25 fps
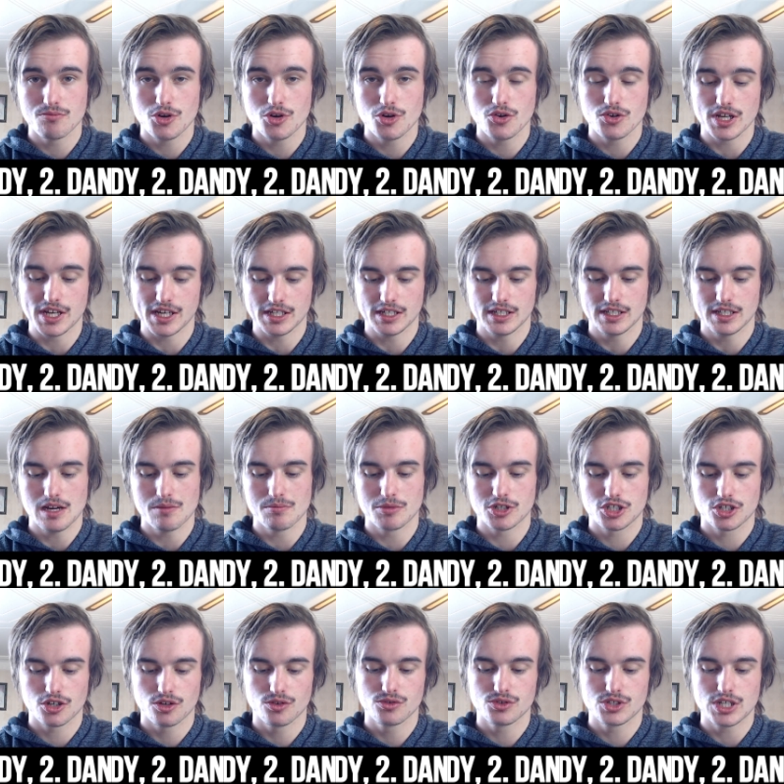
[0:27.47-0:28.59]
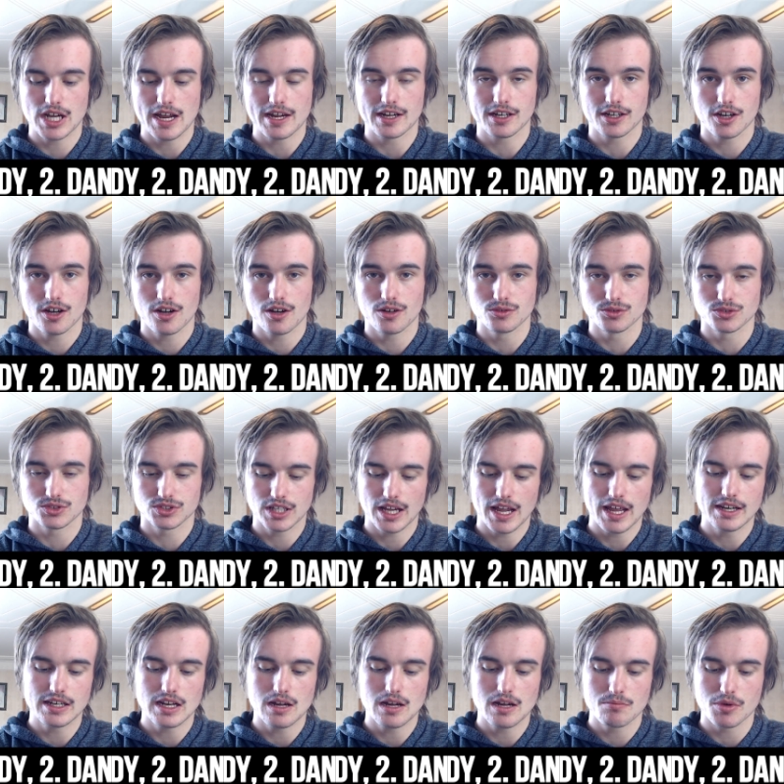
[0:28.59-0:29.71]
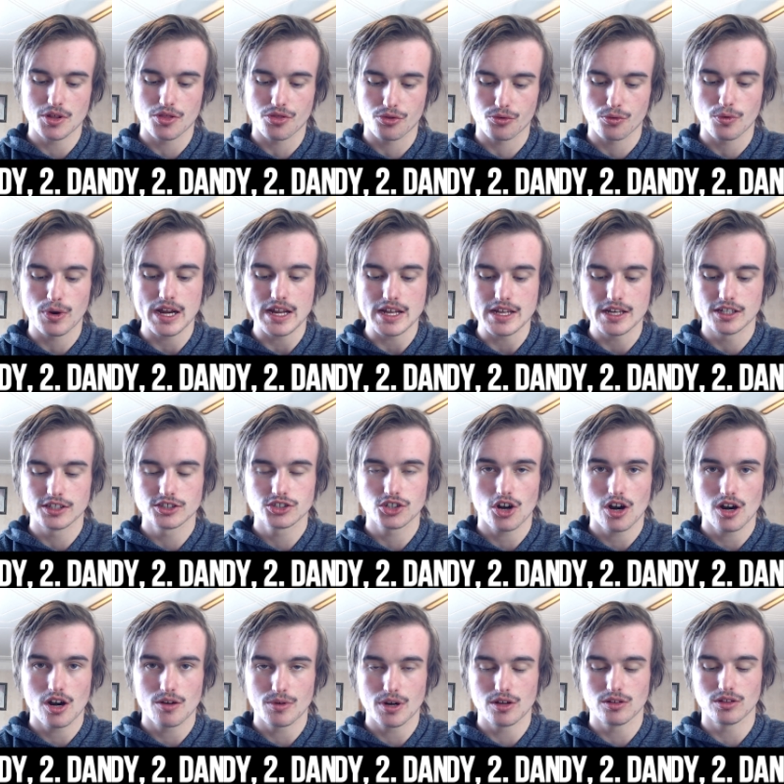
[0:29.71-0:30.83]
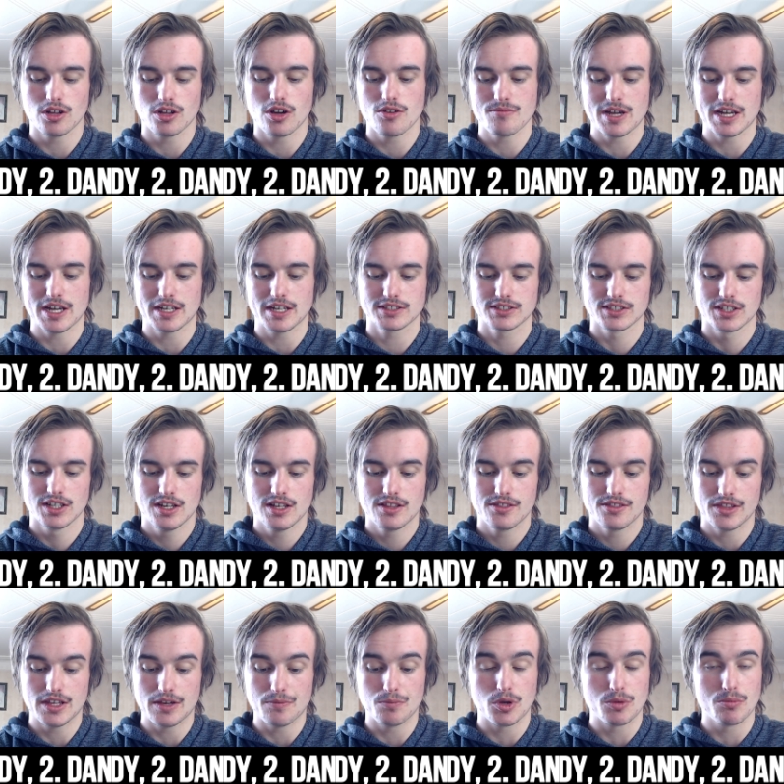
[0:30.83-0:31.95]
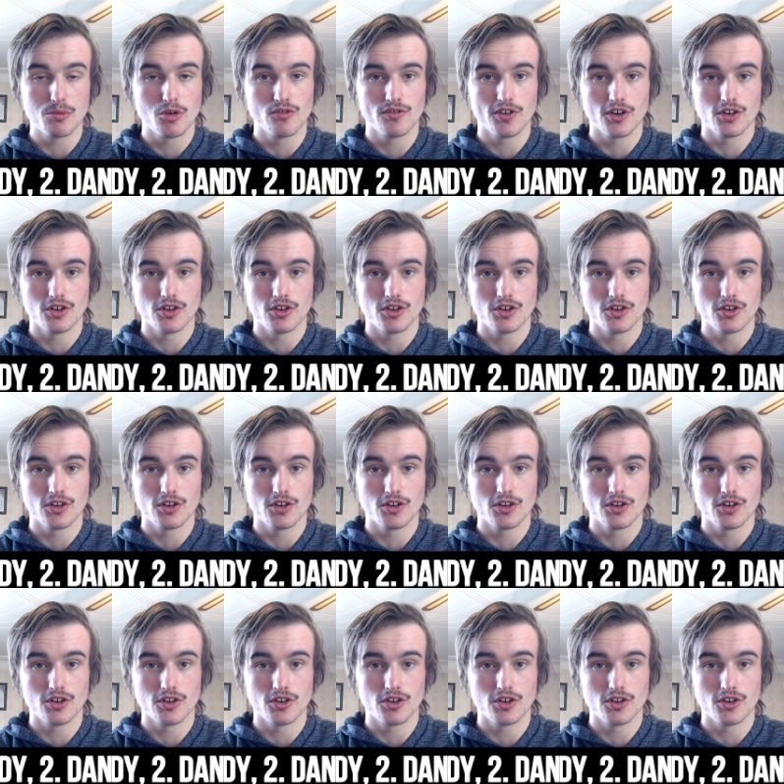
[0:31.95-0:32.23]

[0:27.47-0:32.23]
Moody, number 2, Dane Coles, and number 3, Tyrell Lomax. Then we move